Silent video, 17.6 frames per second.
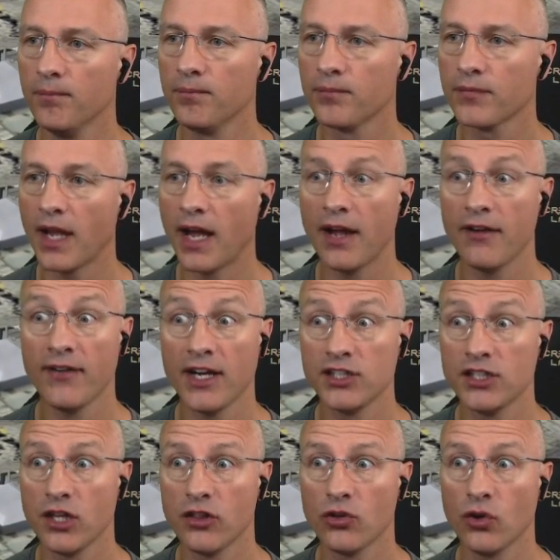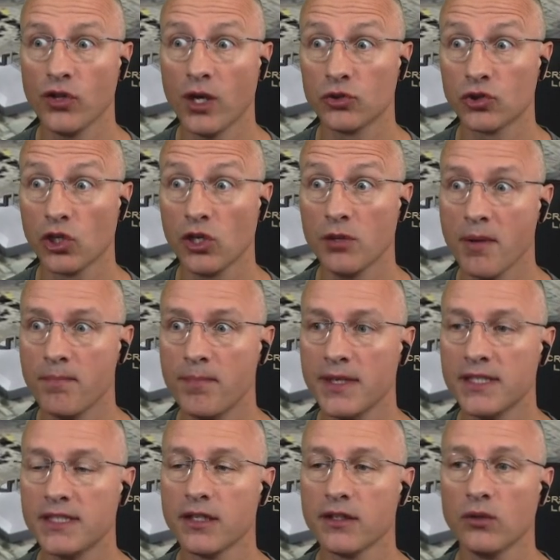I've actually thought that was going to be
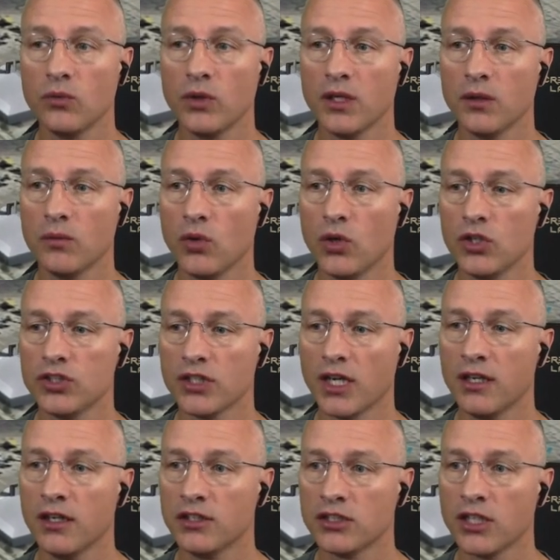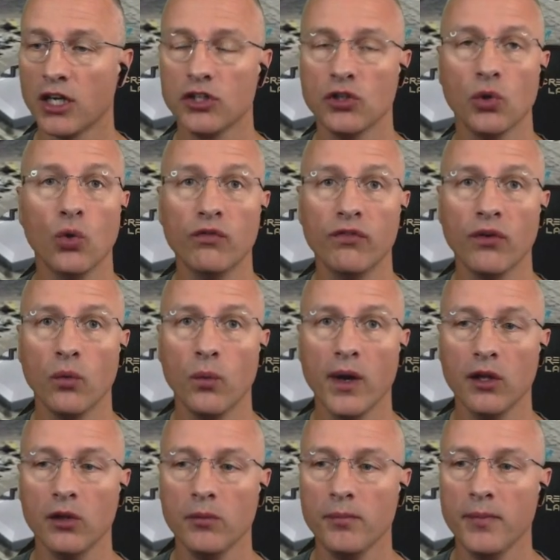busier than what it was and start to
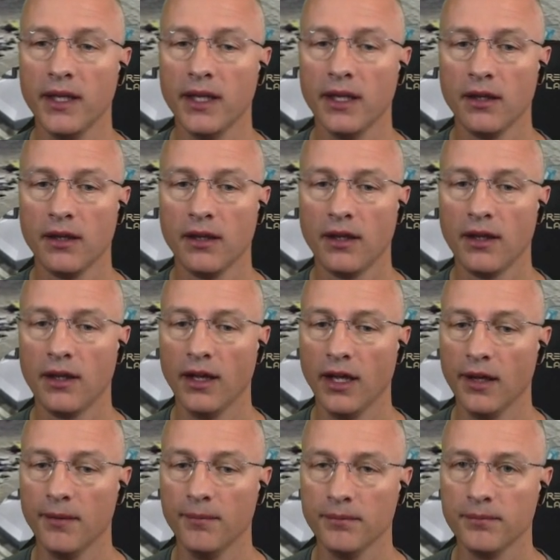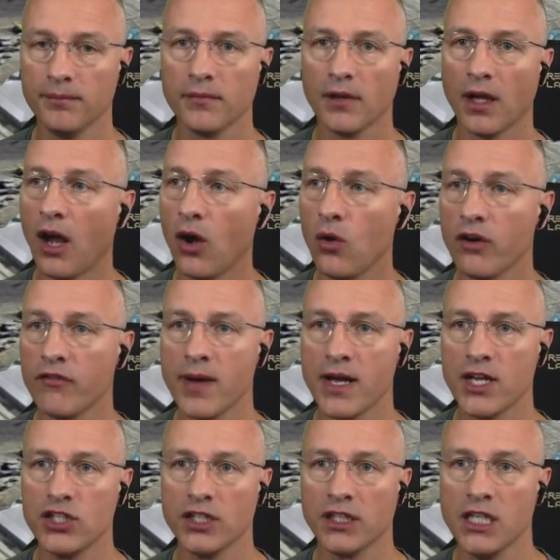overwhelm me. How I've
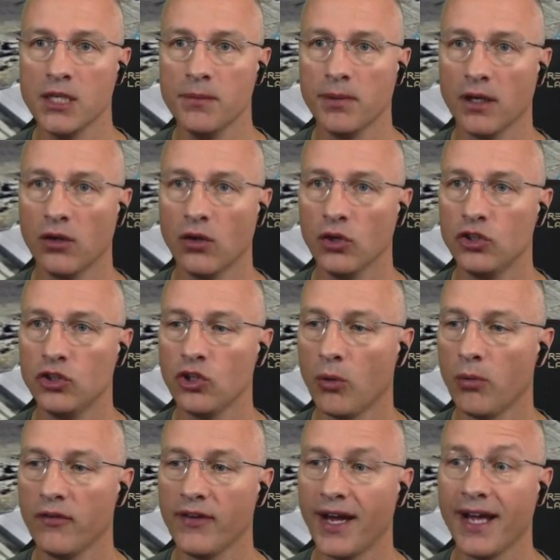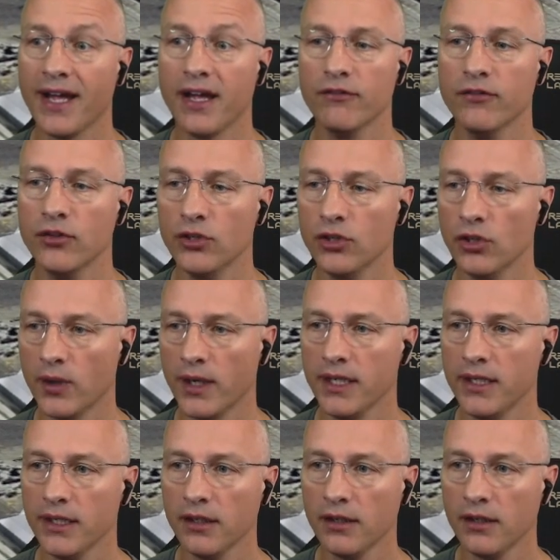managed to keep on top of it, I have no
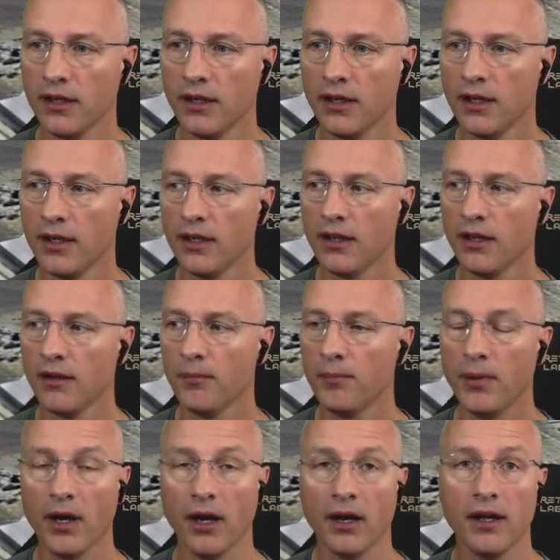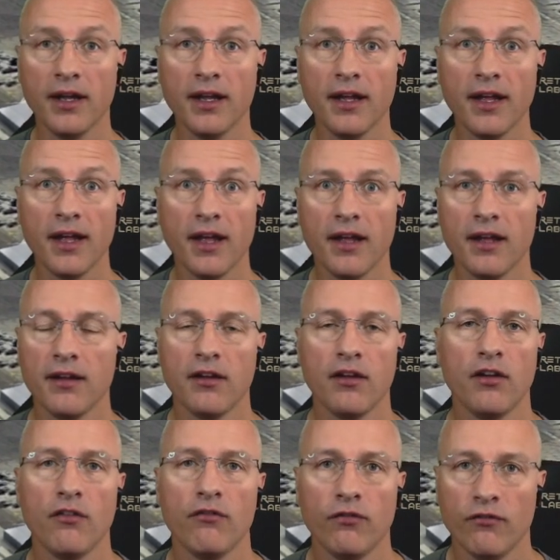idea. But
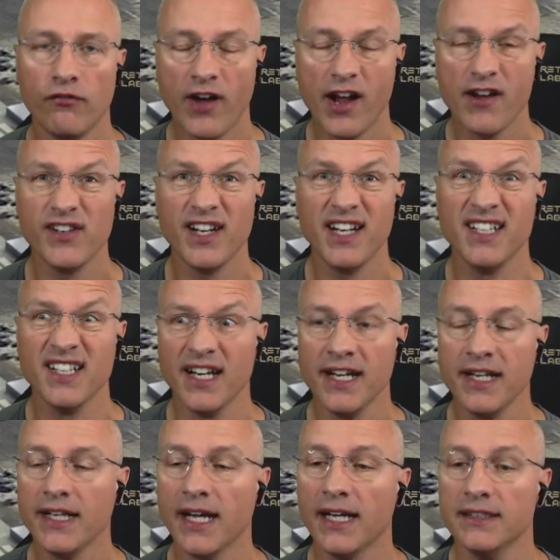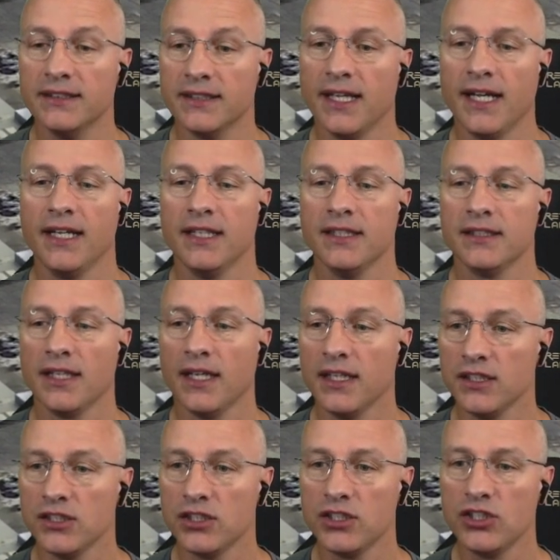$5.99, guys,
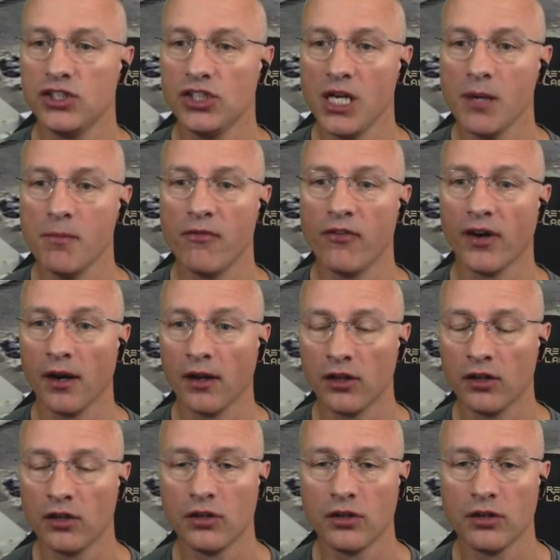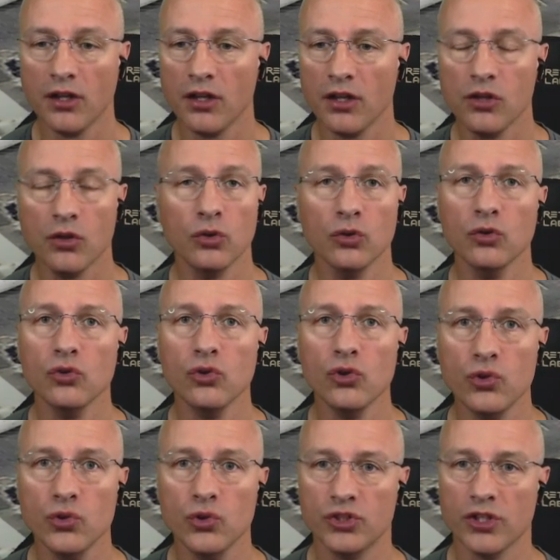it's cheap, but you'll
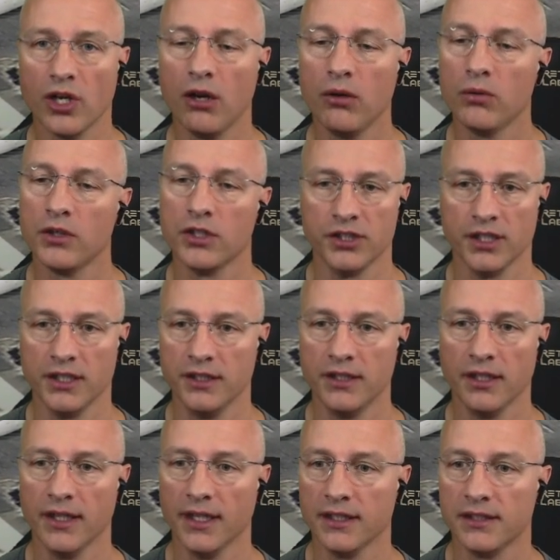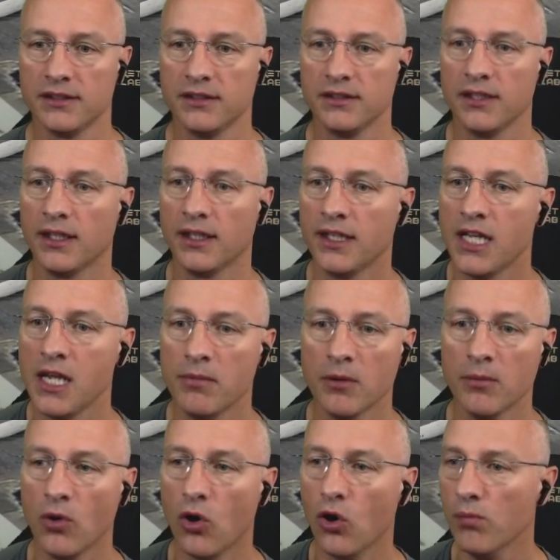lose hours into this to keep
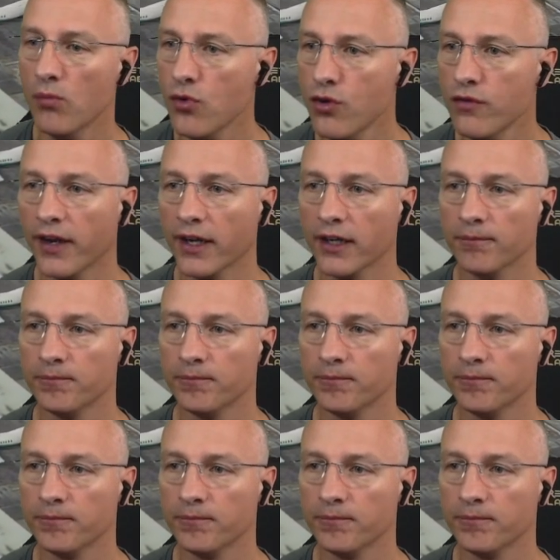them all moving.